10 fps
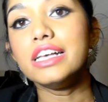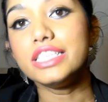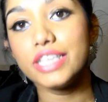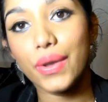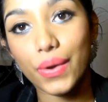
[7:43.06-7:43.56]

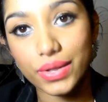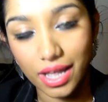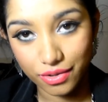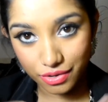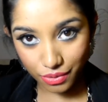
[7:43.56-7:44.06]
so
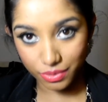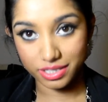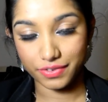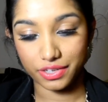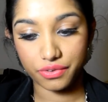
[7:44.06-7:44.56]
now the rules.
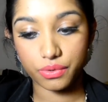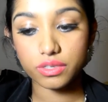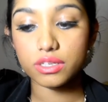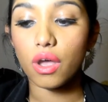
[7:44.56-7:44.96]
For the rules,